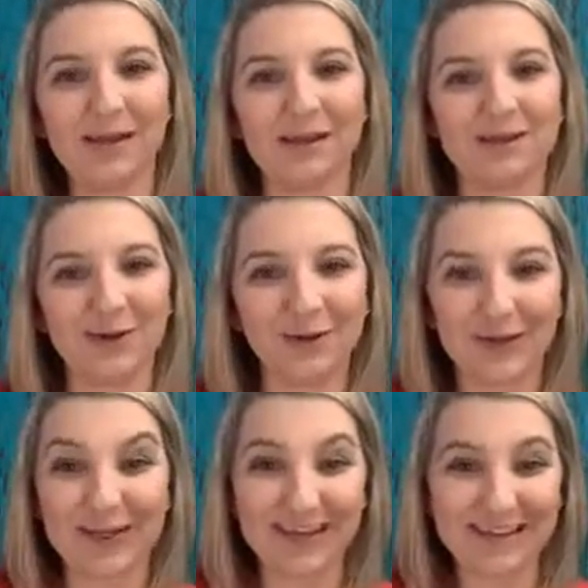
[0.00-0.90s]
So
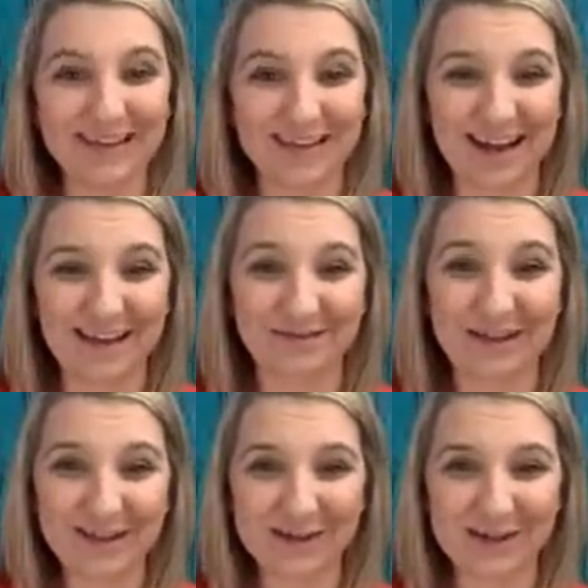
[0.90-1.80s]
that's it, guys.
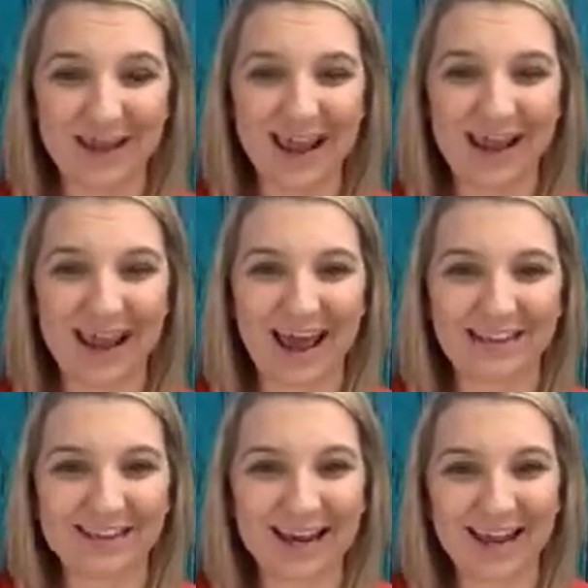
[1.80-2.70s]
Make sure you head out,
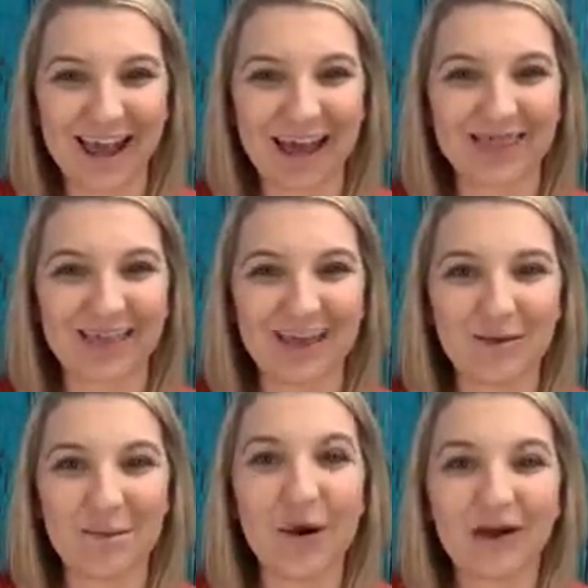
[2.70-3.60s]
check out
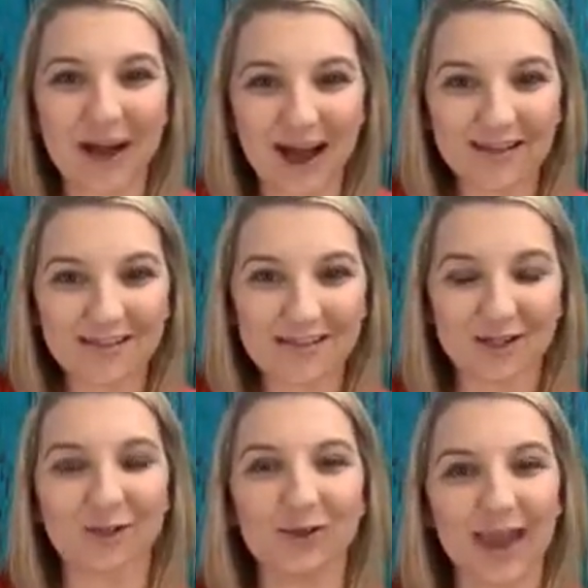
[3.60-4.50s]
the podcast.
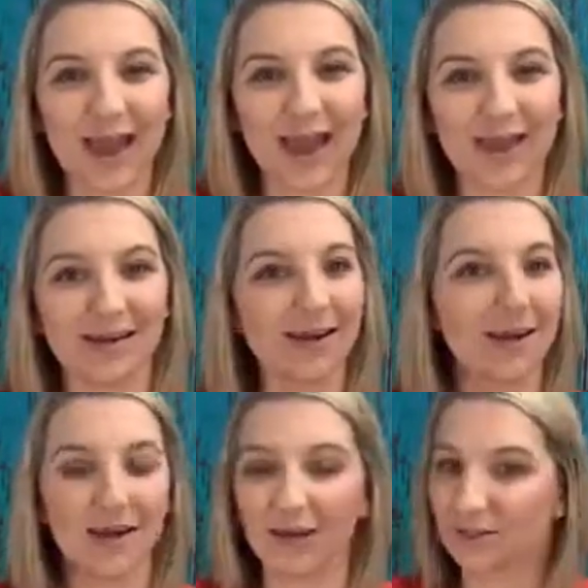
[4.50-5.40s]
You can
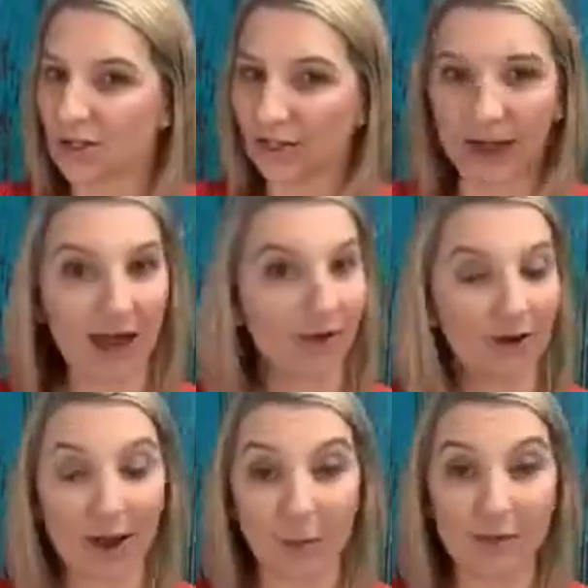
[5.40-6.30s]
check it out on
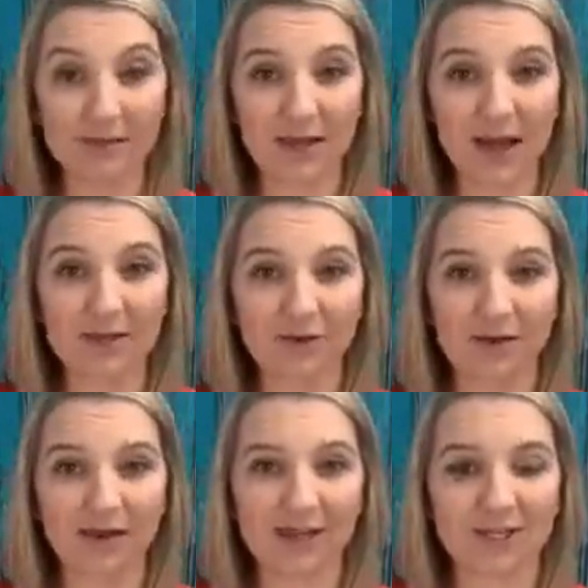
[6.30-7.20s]
our website,
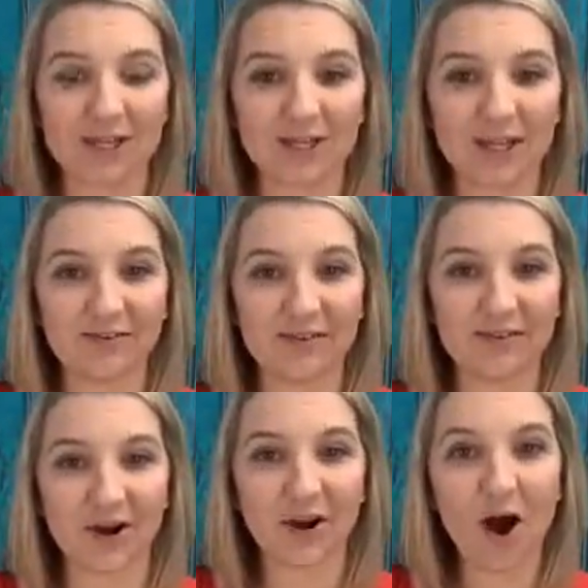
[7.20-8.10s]

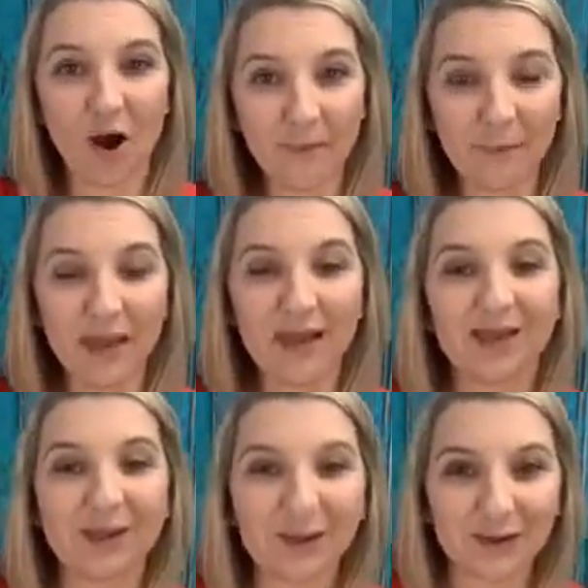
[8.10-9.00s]
TravelAgentAchievers.com.
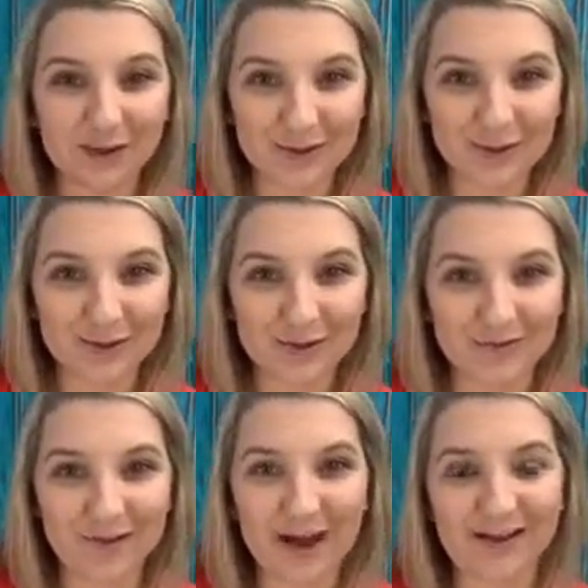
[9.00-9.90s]
You can also
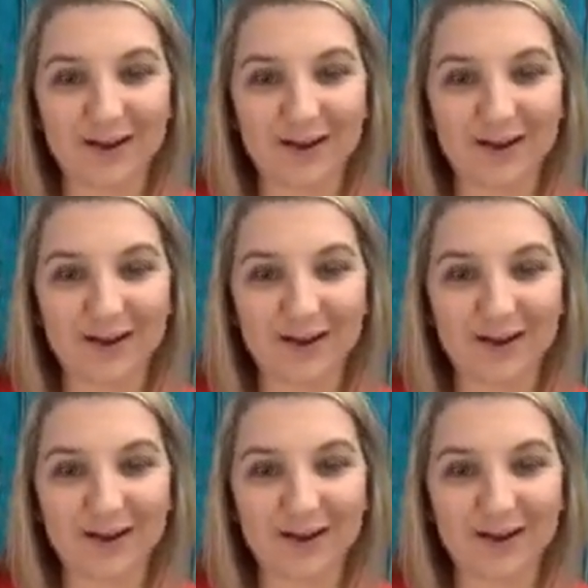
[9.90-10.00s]
find it